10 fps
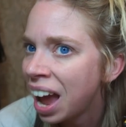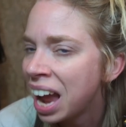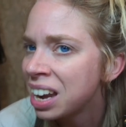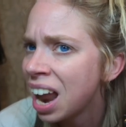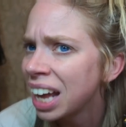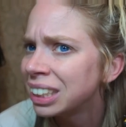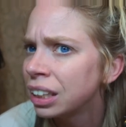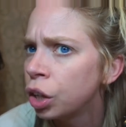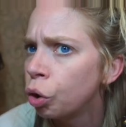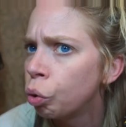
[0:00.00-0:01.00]
a nice
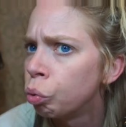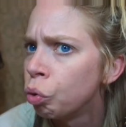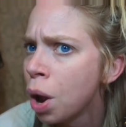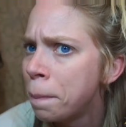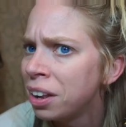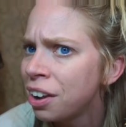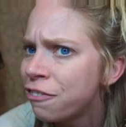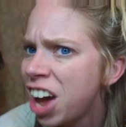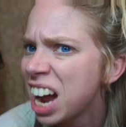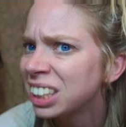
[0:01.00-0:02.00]
little ripple
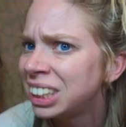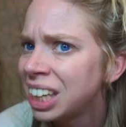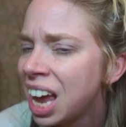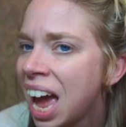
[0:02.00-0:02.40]
effect.